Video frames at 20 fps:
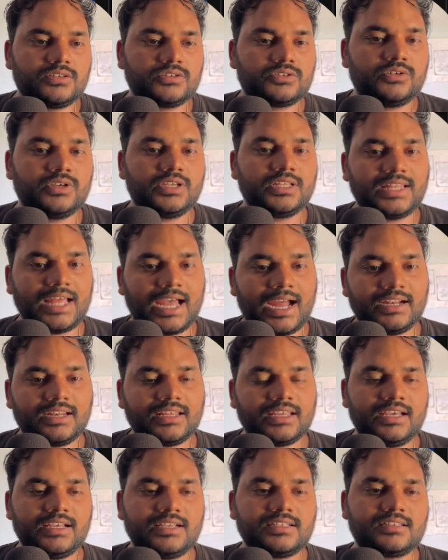So in
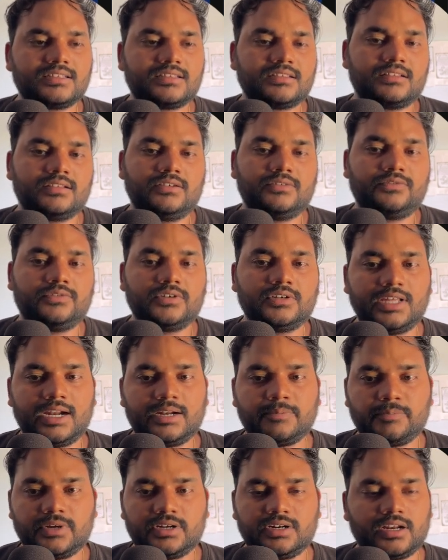that case, for
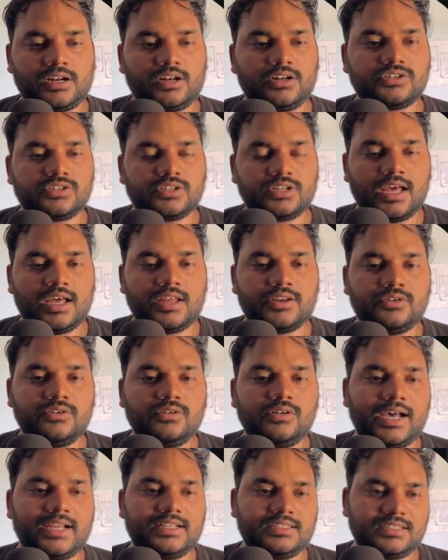that particular
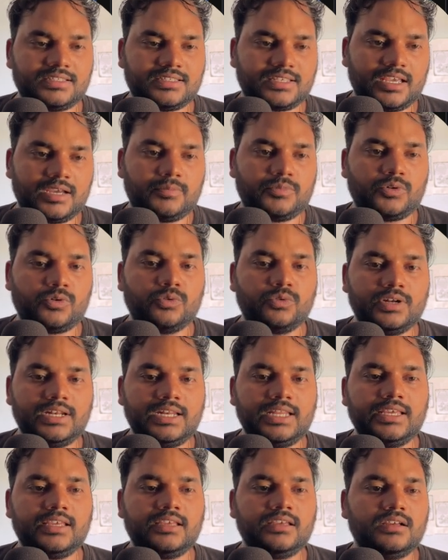scenario, I just kept
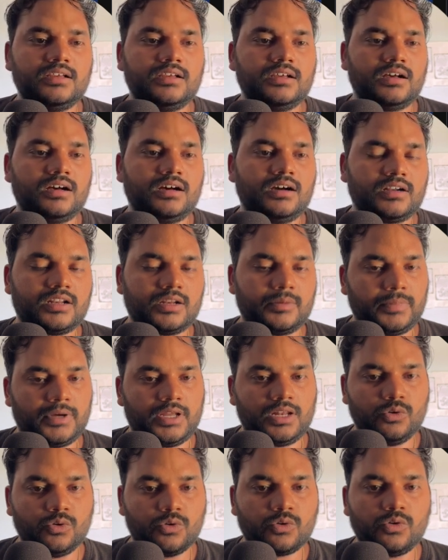only
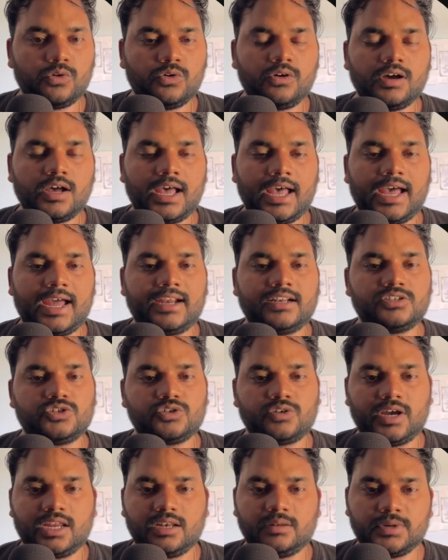Tripa logo and
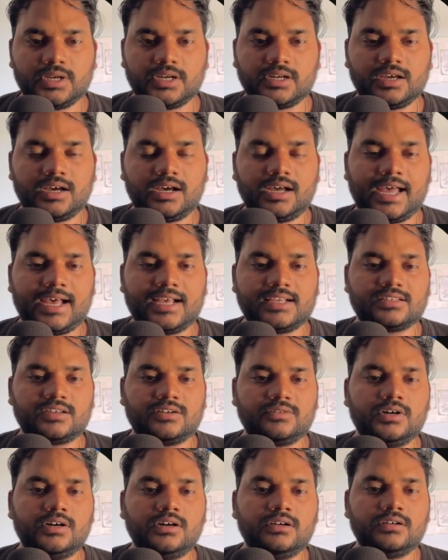join beta as
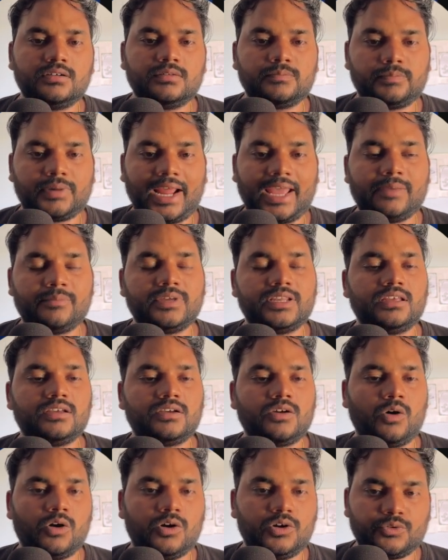our
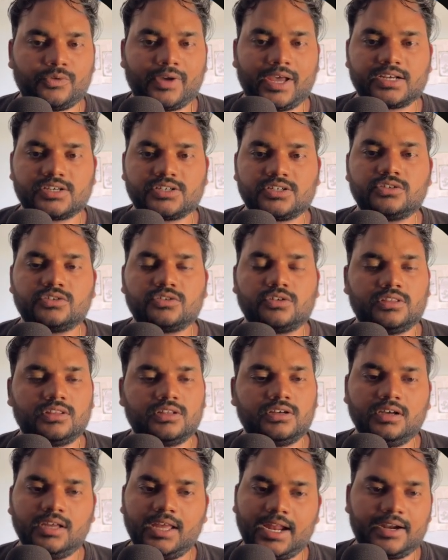primary call to actions on
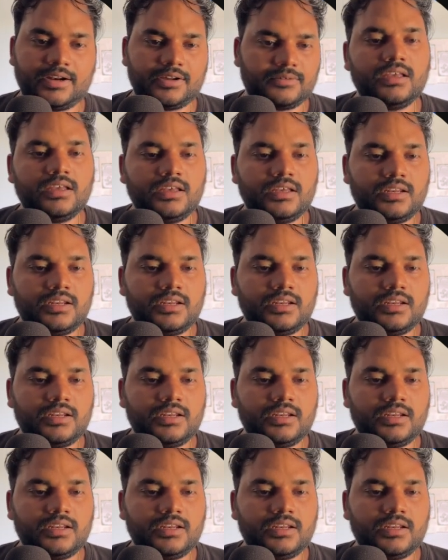the header.